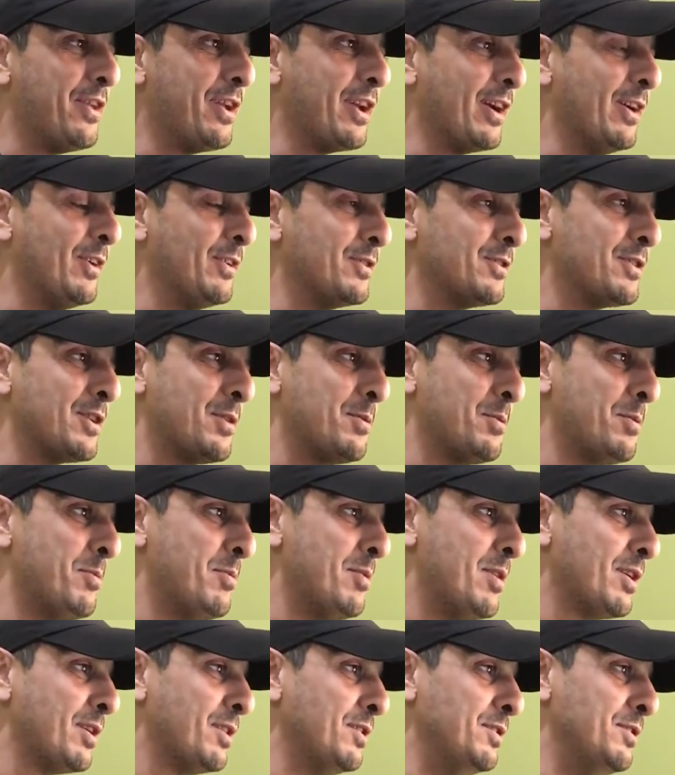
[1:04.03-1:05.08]
think I was gonna be
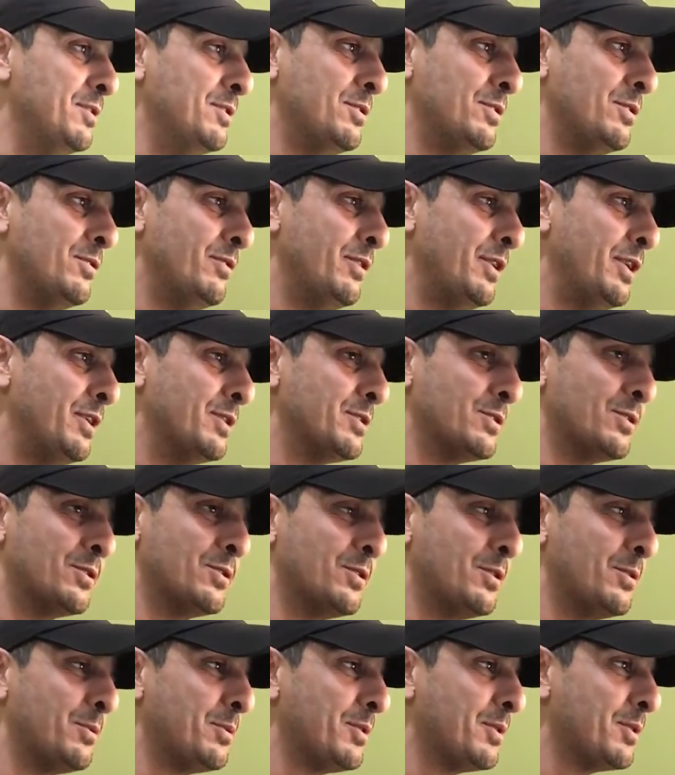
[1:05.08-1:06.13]
making YouTube videos on
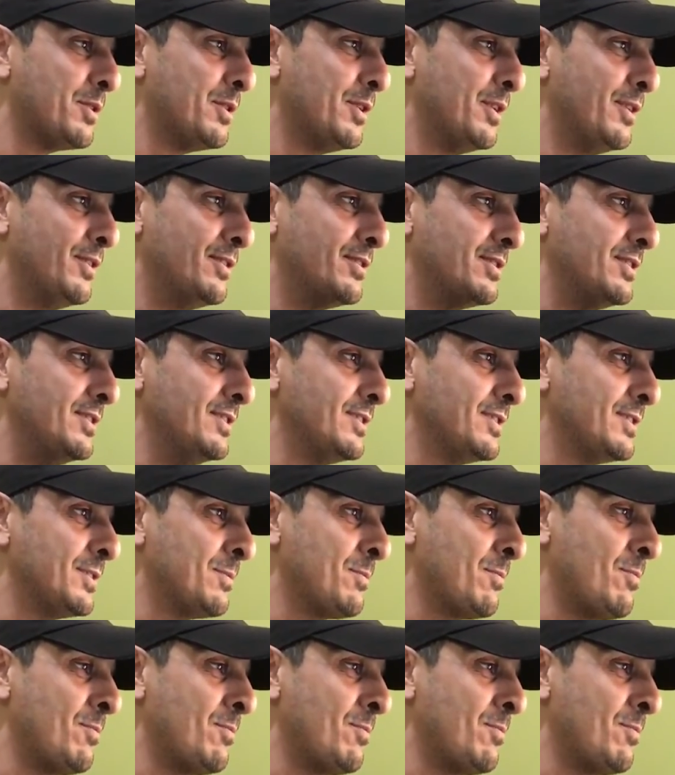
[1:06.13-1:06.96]
cryptocurrencies.